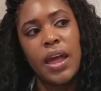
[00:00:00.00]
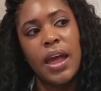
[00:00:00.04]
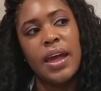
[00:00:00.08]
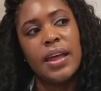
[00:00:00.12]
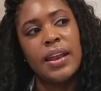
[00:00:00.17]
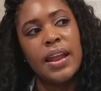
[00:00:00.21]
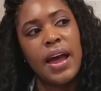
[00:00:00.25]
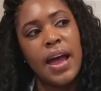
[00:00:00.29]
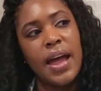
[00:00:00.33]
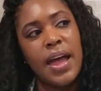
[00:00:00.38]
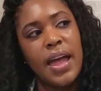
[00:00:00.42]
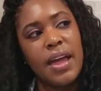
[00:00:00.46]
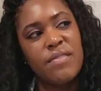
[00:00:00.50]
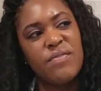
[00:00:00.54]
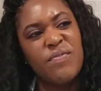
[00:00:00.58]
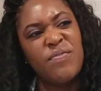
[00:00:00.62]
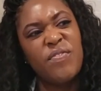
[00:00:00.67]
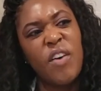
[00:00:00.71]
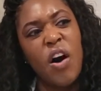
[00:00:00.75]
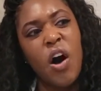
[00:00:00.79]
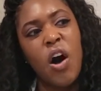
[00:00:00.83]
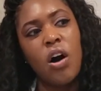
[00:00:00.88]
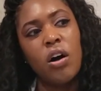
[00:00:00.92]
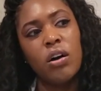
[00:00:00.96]
And I had
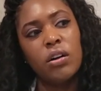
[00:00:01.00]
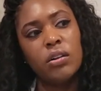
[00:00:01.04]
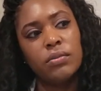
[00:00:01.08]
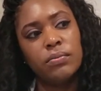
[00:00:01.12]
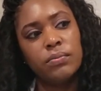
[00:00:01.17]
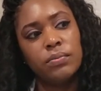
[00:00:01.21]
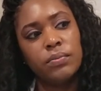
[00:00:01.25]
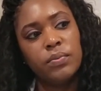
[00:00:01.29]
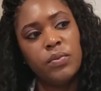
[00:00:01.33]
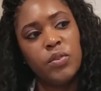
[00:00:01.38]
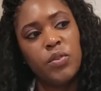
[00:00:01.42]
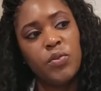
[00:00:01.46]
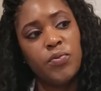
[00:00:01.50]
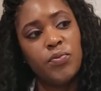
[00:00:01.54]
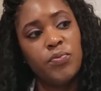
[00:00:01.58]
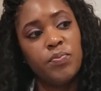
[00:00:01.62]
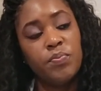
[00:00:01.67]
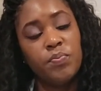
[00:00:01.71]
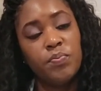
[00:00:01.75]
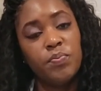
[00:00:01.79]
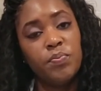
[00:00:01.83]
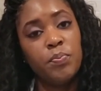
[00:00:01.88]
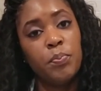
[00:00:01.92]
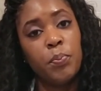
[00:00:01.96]
fought
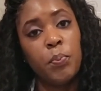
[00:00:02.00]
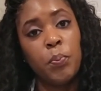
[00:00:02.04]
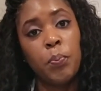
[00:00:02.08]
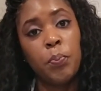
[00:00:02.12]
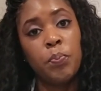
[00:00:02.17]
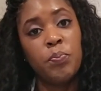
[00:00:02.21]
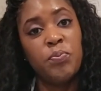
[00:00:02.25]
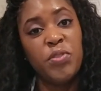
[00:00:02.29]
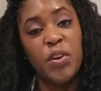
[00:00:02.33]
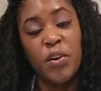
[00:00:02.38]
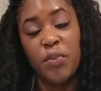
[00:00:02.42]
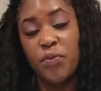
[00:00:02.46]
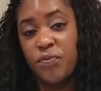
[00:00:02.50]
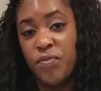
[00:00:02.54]
the